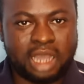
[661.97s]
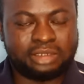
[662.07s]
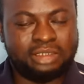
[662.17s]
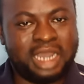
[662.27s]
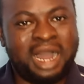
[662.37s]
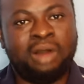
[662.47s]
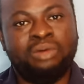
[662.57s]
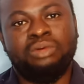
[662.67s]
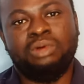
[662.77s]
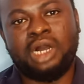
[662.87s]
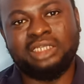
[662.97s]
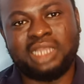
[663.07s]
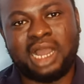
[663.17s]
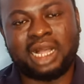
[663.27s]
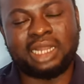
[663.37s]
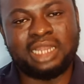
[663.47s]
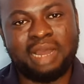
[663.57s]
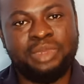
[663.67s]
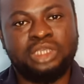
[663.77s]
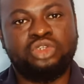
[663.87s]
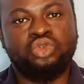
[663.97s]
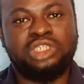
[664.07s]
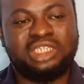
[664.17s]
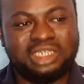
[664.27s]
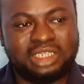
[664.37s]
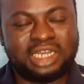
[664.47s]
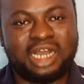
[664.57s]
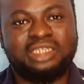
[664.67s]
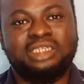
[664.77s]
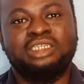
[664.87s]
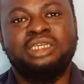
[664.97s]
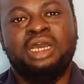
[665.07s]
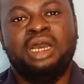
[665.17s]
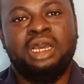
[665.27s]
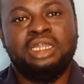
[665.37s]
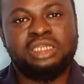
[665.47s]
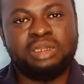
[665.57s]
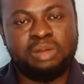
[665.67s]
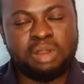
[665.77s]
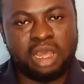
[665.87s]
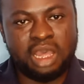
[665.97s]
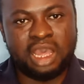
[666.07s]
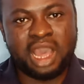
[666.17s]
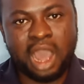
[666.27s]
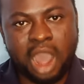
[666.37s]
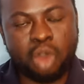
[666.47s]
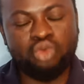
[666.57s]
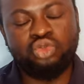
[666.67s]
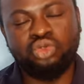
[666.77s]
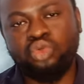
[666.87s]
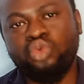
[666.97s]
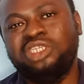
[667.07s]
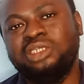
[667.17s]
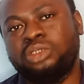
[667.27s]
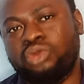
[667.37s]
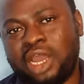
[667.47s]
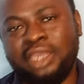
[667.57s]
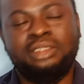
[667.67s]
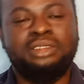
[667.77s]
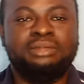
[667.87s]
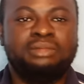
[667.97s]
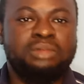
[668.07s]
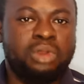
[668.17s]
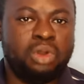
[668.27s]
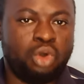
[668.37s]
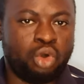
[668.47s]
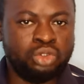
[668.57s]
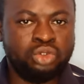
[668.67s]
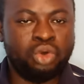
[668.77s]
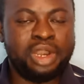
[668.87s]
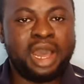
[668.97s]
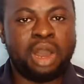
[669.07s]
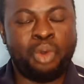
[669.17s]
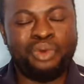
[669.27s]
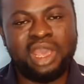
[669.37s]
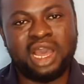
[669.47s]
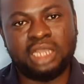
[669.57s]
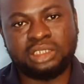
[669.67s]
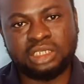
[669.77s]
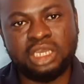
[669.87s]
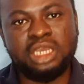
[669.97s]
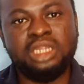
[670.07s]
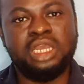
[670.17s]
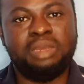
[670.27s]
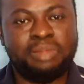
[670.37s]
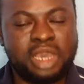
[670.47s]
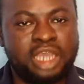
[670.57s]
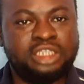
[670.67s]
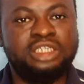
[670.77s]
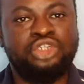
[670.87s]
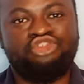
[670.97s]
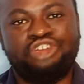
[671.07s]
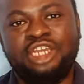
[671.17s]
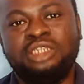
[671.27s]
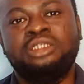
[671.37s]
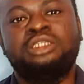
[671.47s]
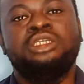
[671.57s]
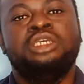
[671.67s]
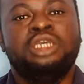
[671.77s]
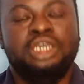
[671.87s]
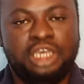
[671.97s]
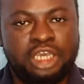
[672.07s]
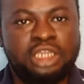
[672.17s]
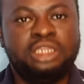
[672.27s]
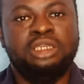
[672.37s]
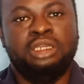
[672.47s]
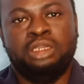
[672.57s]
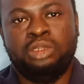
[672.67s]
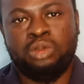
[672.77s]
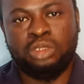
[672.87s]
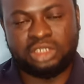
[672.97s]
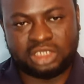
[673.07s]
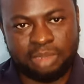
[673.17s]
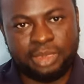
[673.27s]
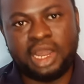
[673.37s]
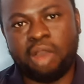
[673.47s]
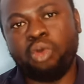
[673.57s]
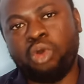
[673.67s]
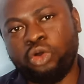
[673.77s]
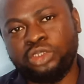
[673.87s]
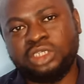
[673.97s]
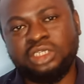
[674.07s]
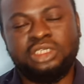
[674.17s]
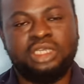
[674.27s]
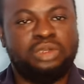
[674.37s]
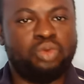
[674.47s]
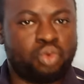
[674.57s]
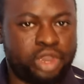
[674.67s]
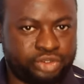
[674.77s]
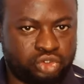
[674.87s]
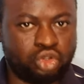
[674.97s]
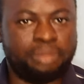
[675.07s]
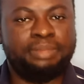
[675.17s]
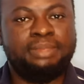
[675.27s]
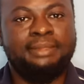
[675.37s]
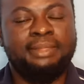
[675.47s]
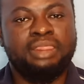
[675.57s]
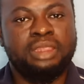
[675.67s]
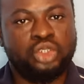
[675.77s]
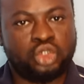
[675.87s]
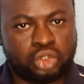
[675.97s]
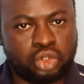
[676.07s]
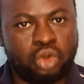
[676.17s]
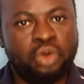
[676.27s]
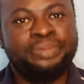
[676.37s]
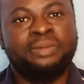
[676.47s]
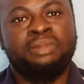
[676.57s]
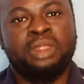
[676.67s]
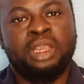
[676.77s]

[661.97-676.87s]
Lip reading: us down as academics to teach us how to do this writing. Although now we are seeing emerging trends in seminar courses and workshops. So